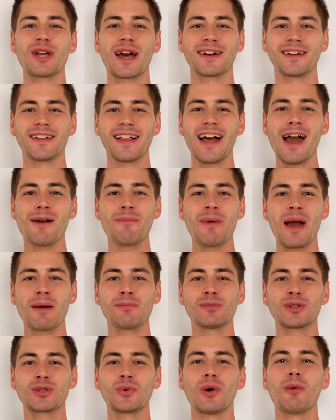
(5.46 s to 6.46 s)
channel,
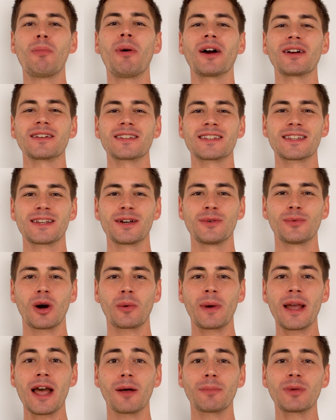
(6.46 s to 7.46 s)
mmToolParts,
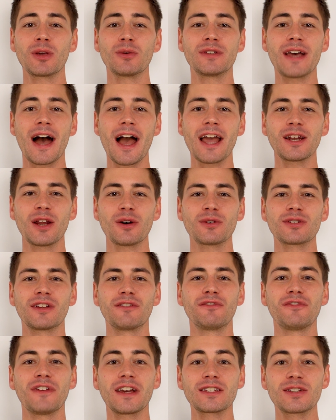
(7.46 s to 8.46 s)
where we help you diagnose
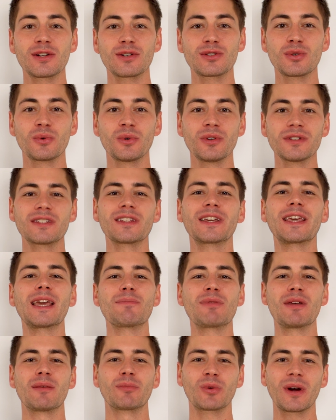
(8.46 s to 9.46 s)
and fix your tools to
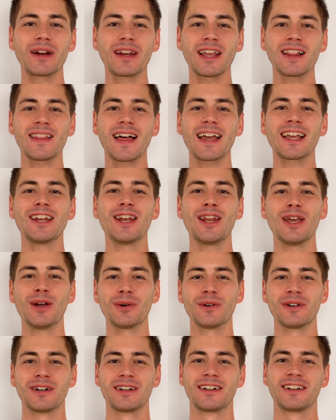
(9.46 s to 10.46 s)
keep them running like new.